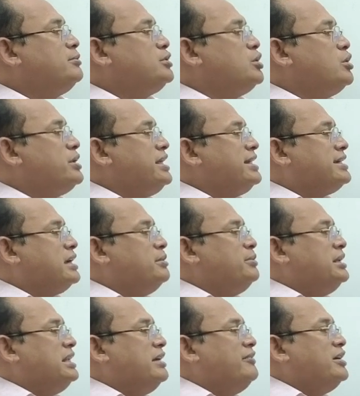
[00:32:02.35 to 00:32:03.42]
duty can be
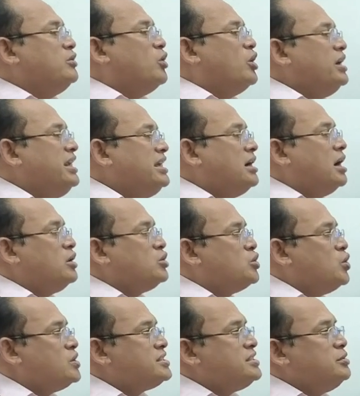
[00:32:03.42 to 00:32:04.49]
levied only on
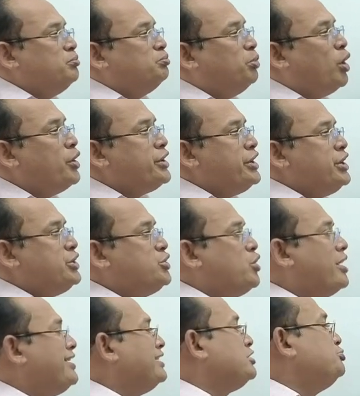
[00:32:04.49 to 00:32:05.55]
goods imported into or
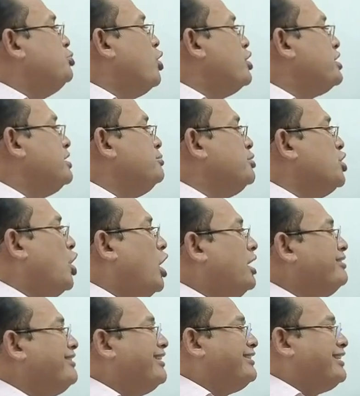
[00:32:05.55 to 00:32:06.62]
exported beyond
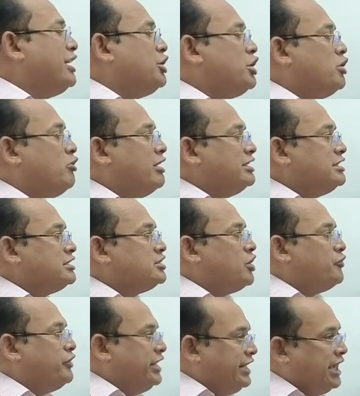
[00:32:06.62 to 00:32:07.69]
the territorial waters of
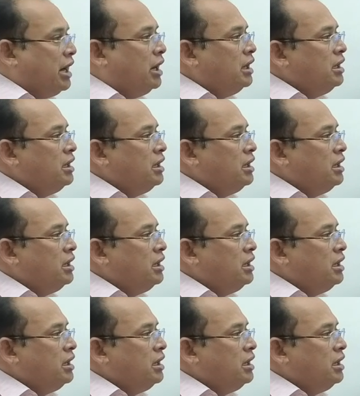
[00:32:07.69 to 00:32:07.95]
India.